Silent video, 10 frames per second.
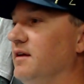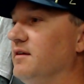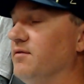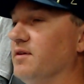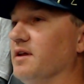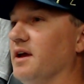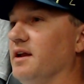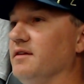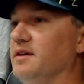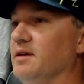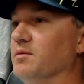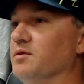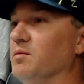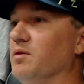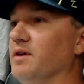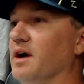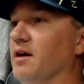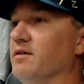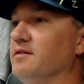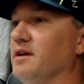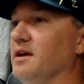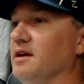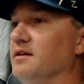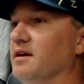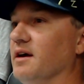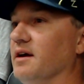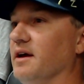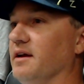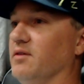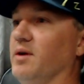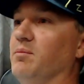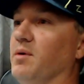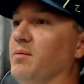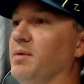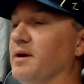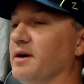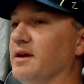The affiliated team was moving out and had a great ballpark